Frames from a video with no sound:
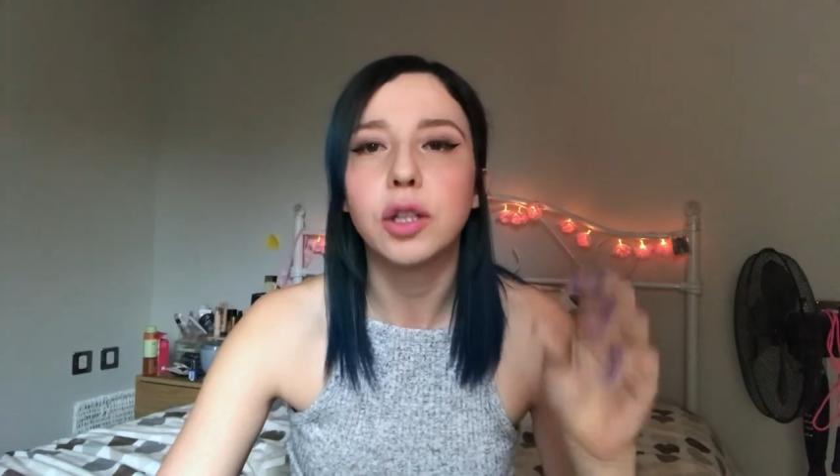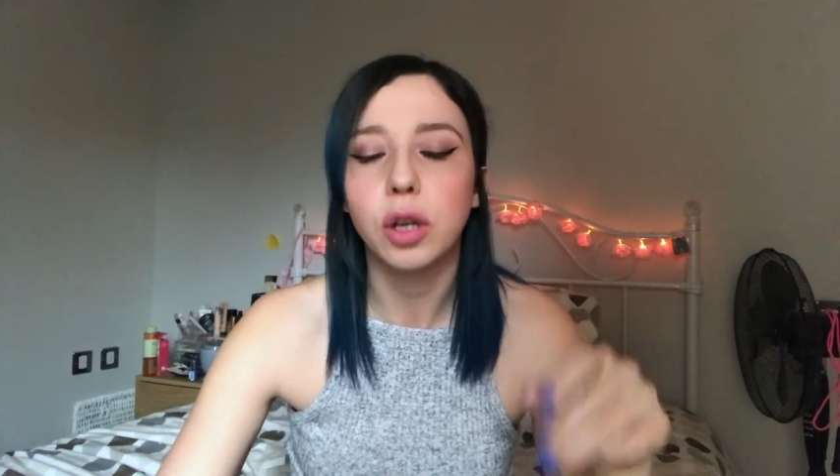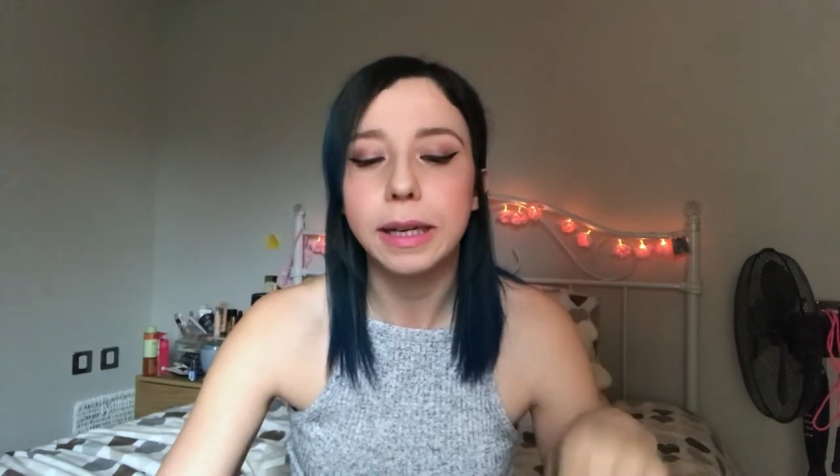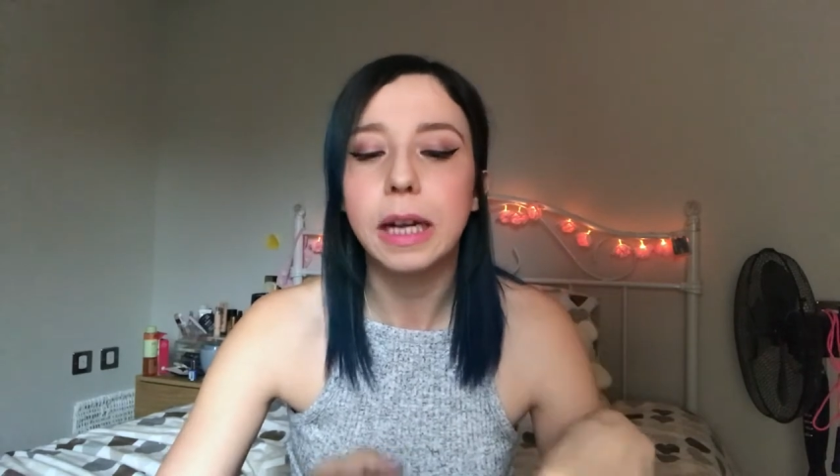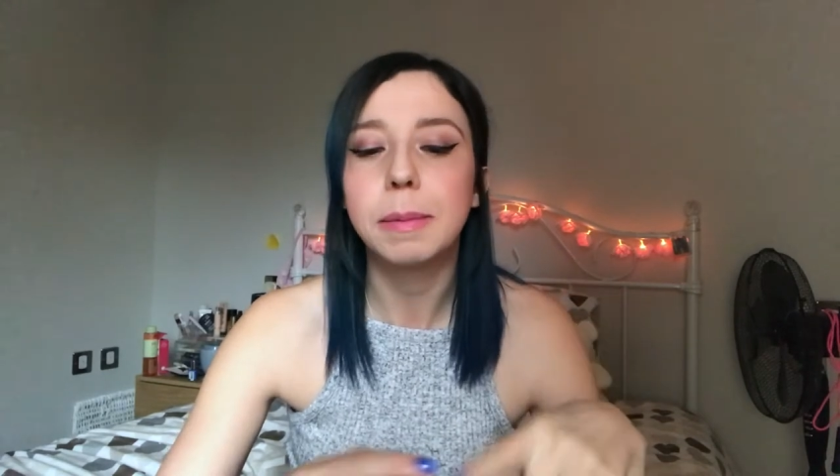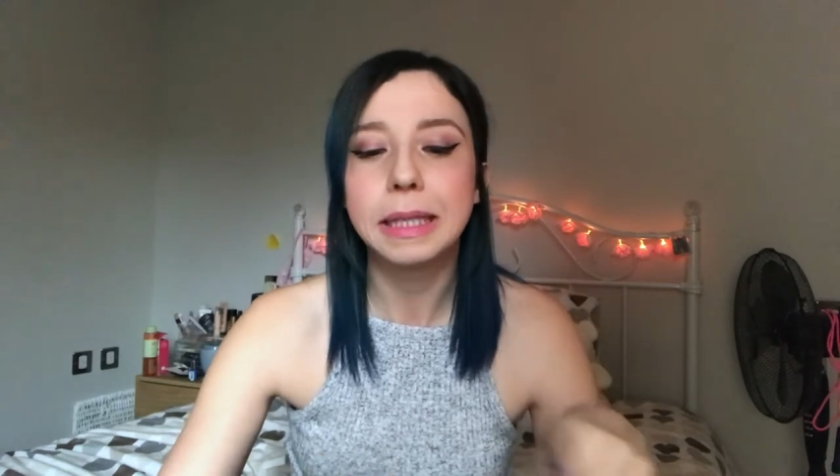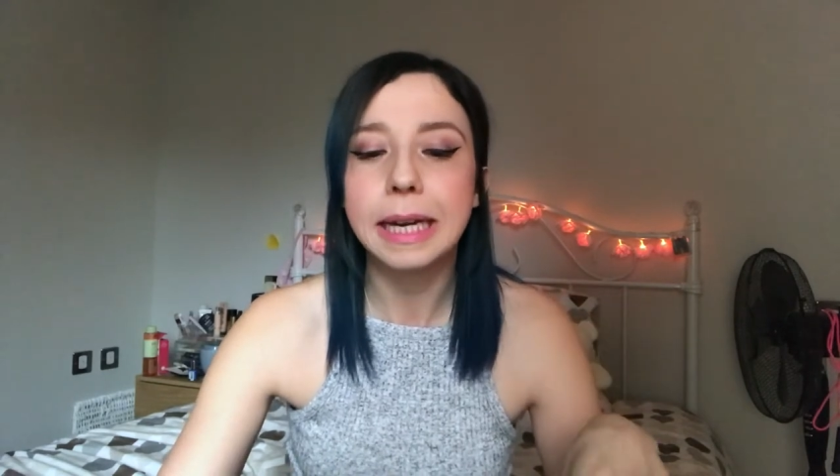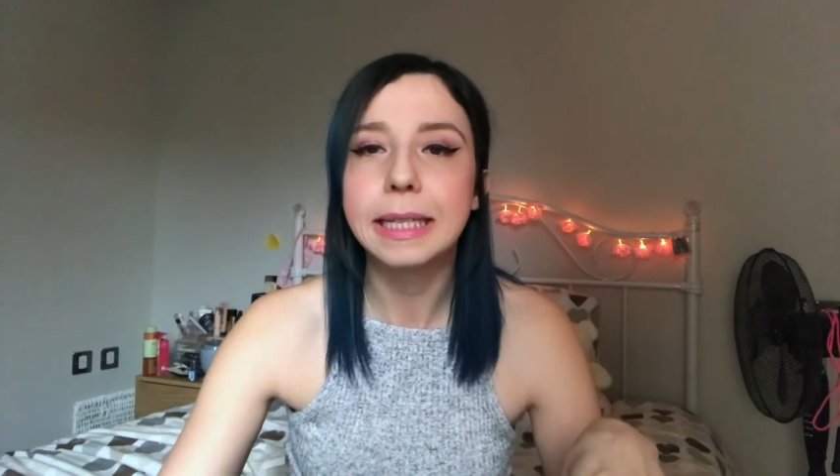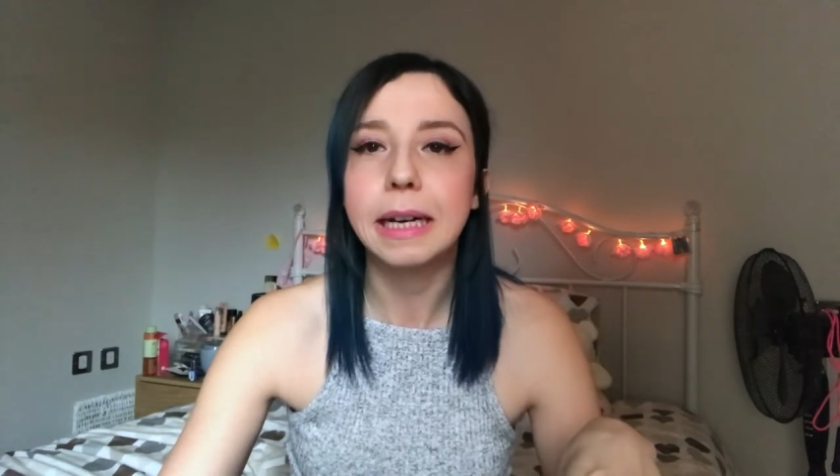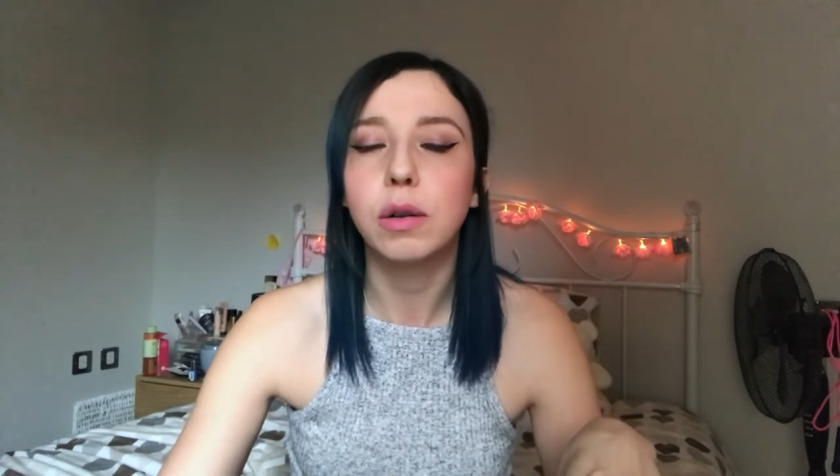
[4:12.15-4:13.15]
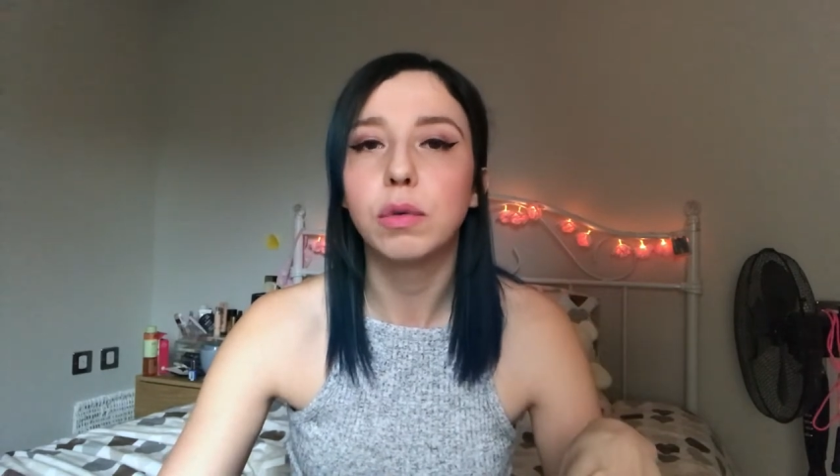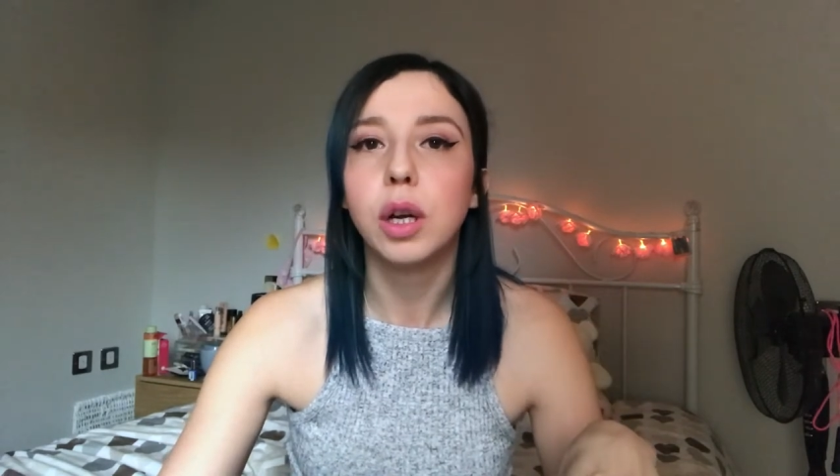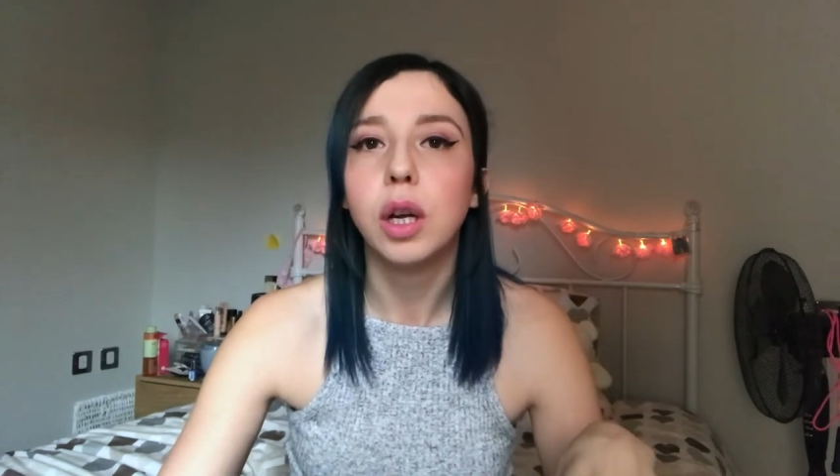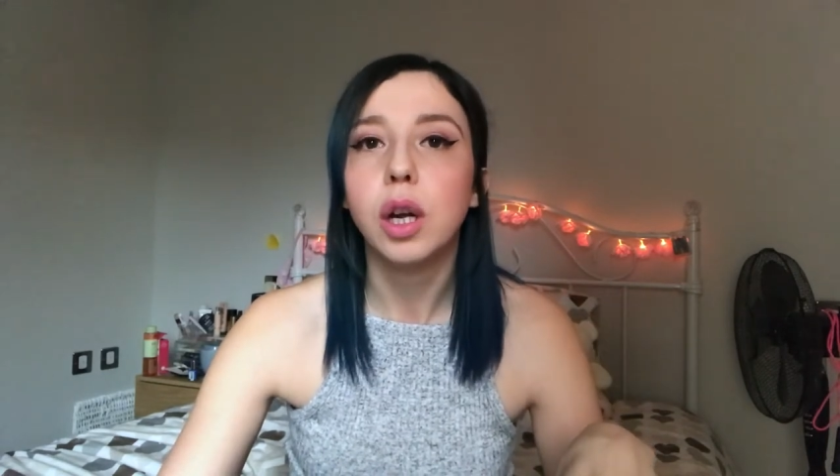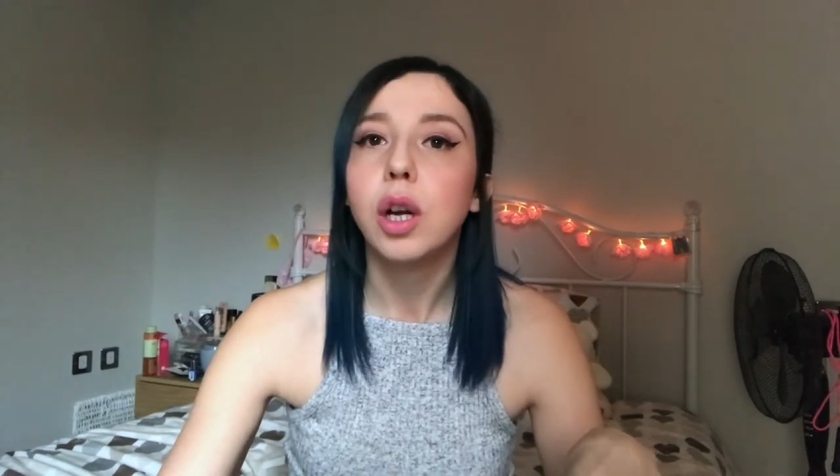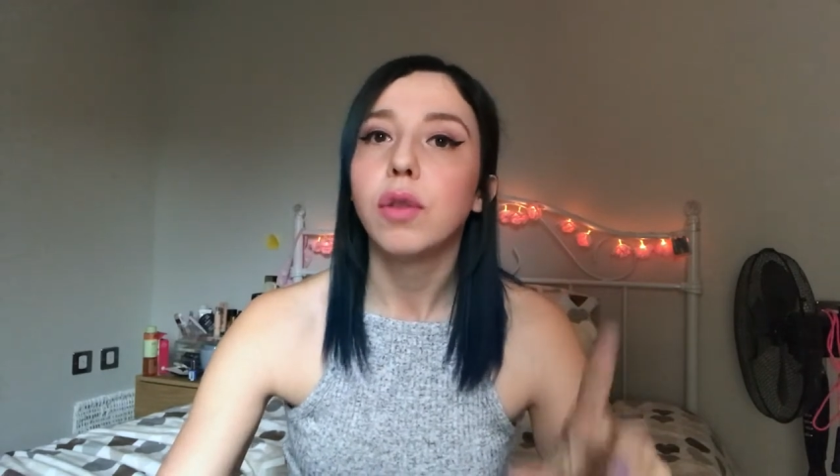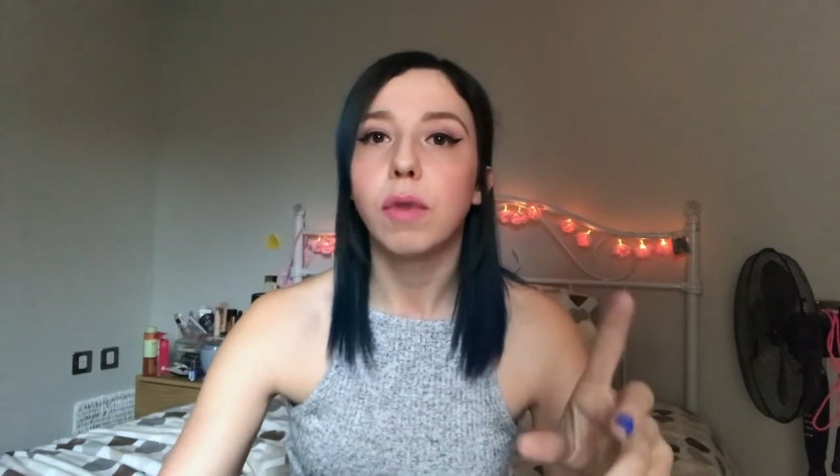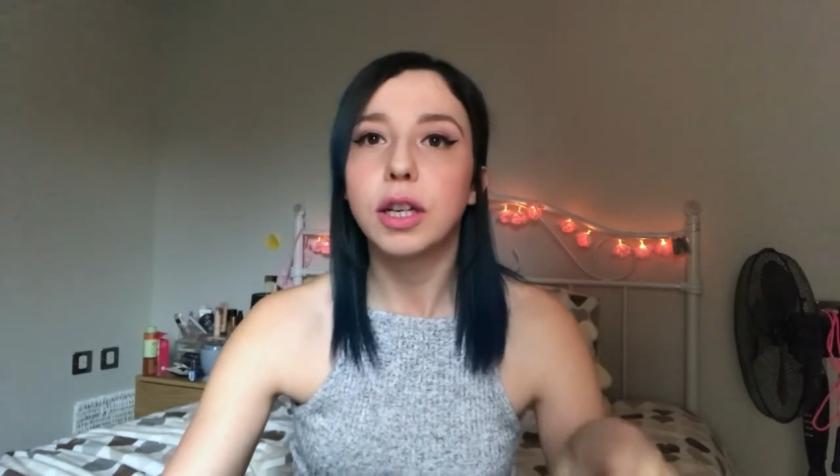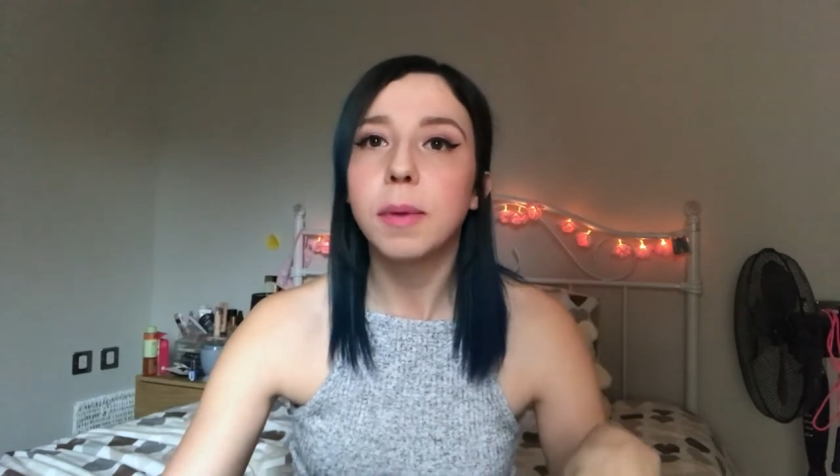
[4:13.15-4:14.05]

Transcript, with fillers: So like I'll be sitting down, ready to